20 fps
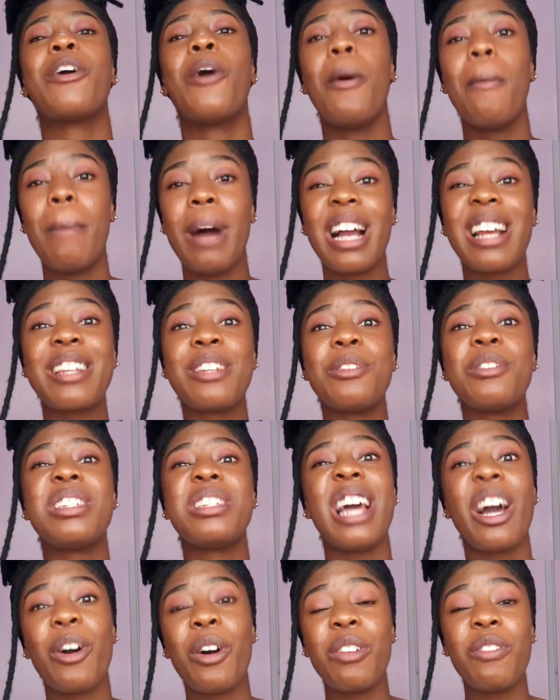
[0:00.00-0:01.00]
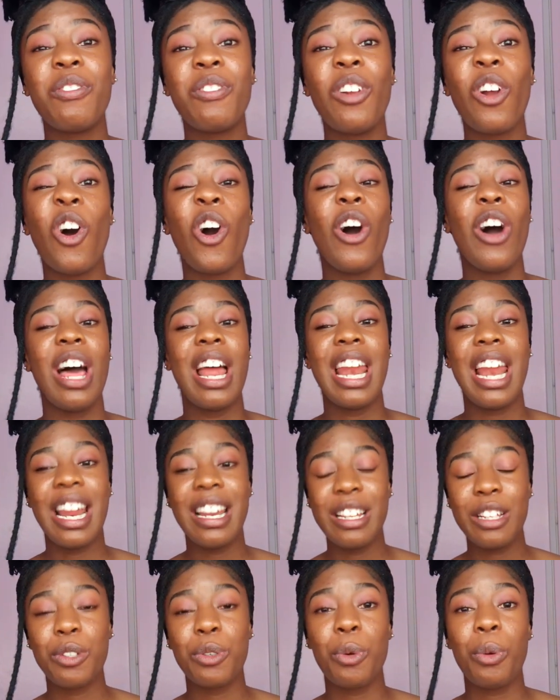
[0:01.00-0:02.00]
back to second floor na
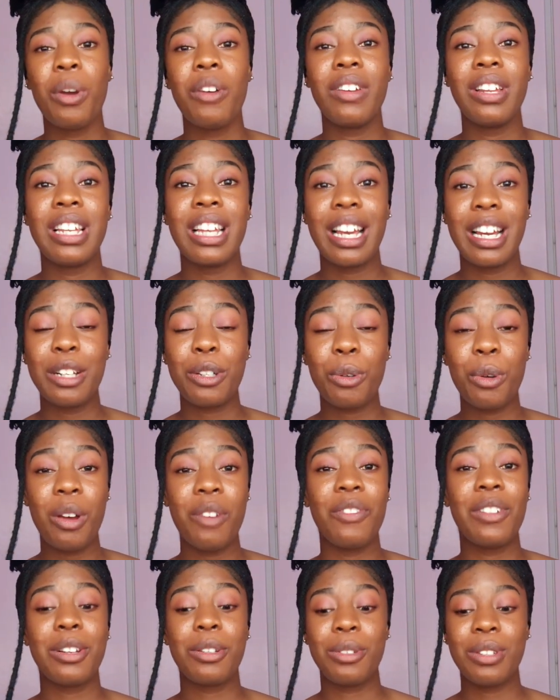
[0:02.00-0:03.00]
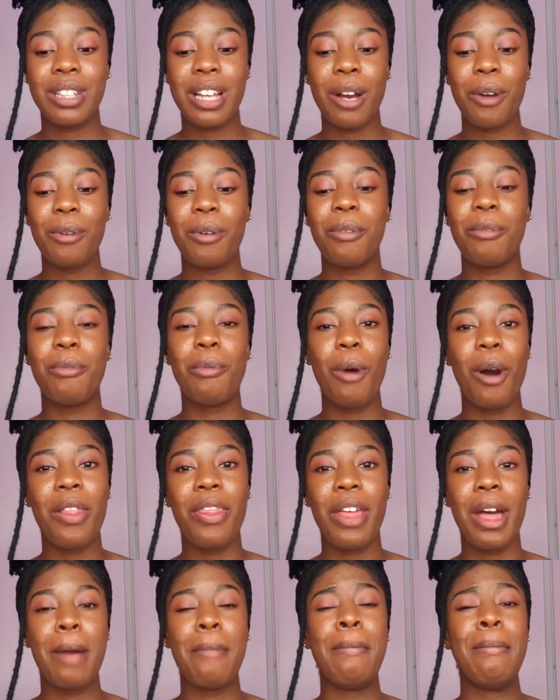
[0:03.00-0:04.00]
nichukue nikachukua viatu zangu for
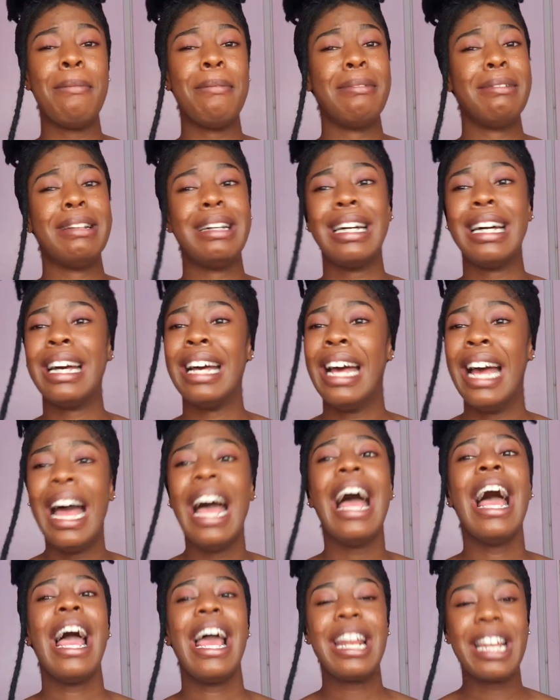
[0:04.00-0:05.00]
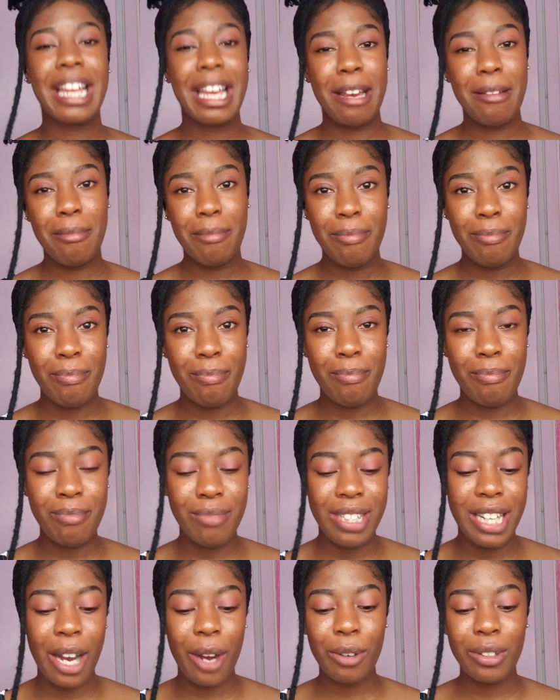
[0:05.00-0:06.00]
them. And came
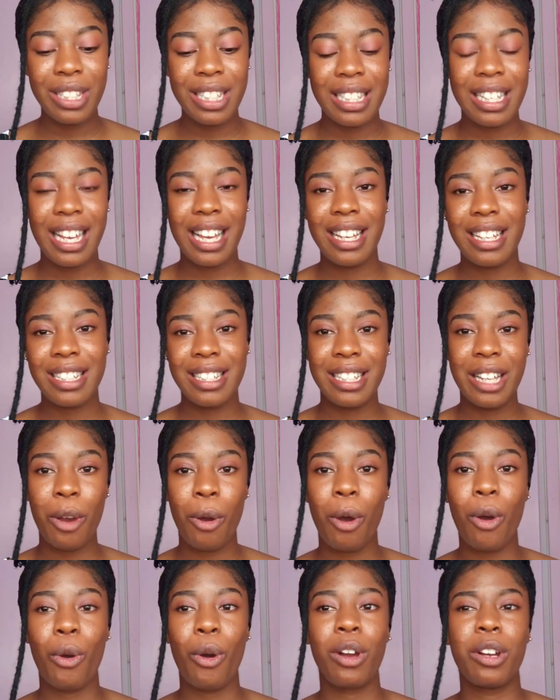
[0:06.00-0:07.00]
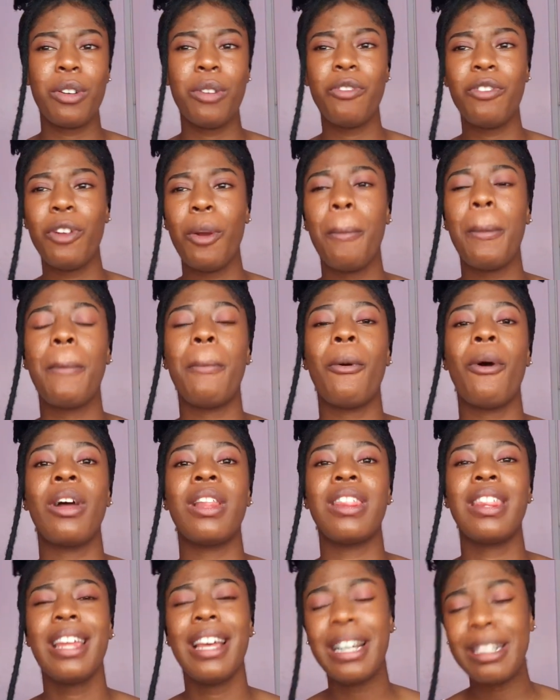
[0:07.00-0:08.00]
downstairs. Now on ground floor people are
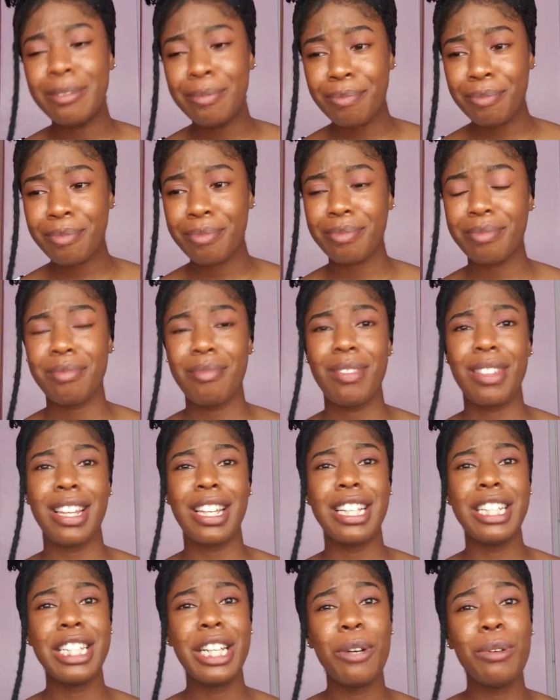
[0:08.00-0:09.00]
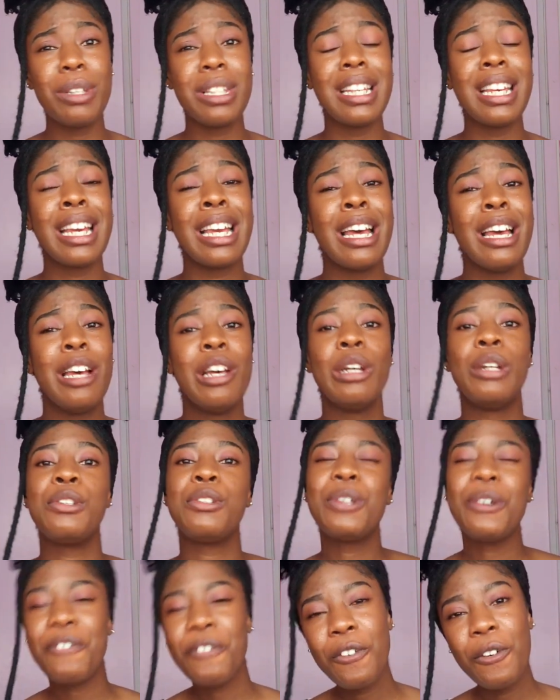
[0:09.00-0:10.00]
there shouting,
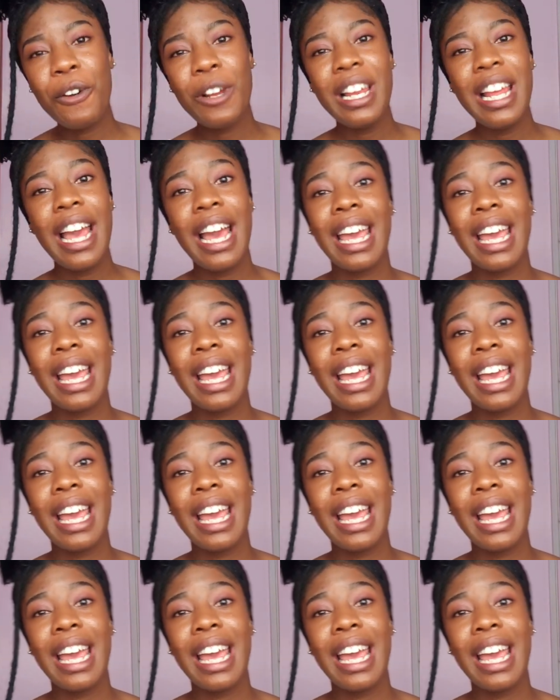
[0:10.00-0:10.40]
tufungulie